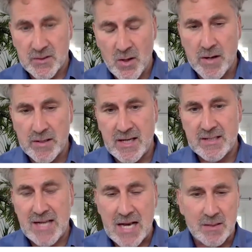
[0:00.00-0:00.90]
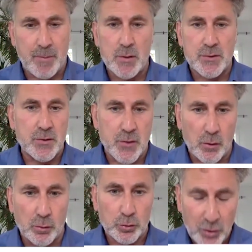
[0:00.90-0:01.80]
scientist, as opposed to
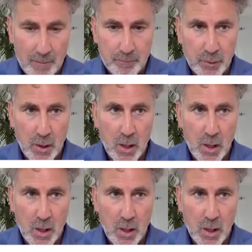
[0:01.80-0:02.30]
Donald Trump,